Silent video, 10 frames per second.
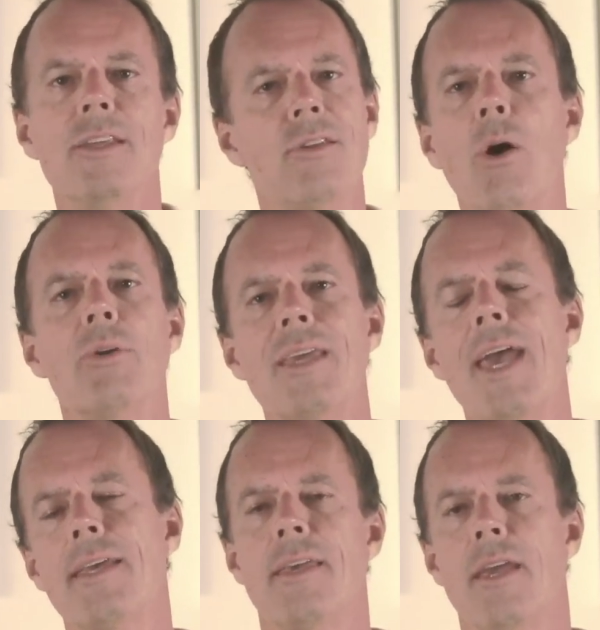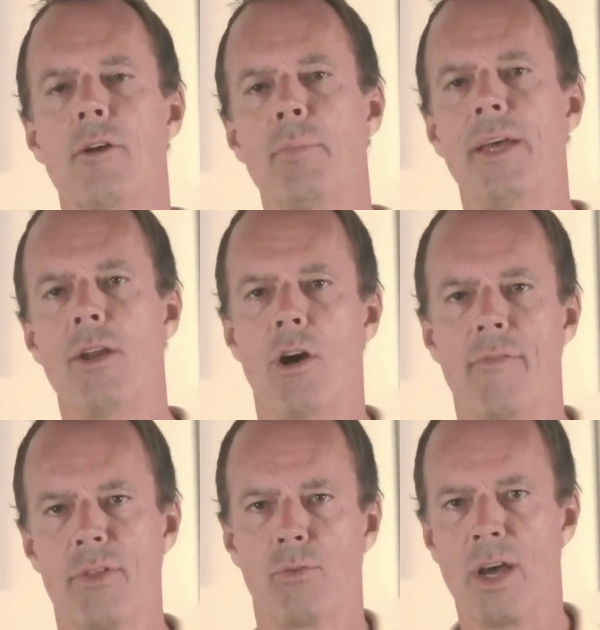Don't yank the airplane
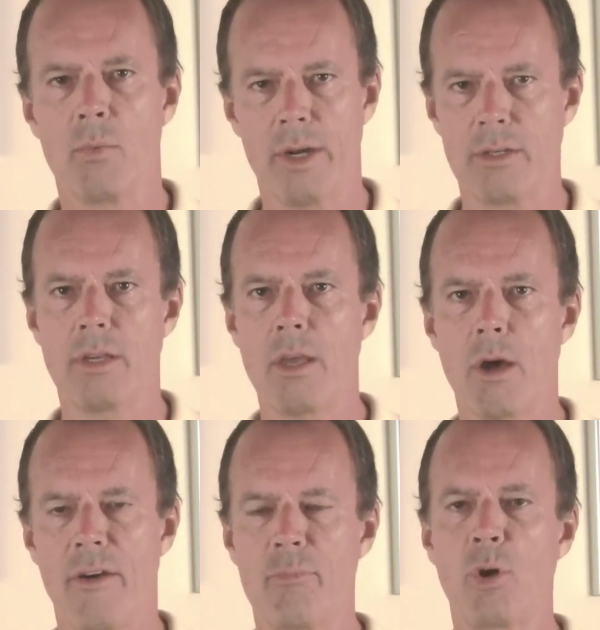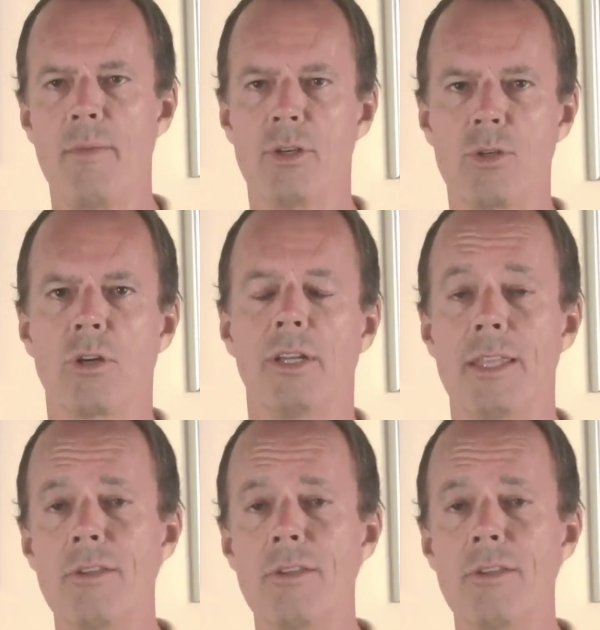off the runway or take off prematurely.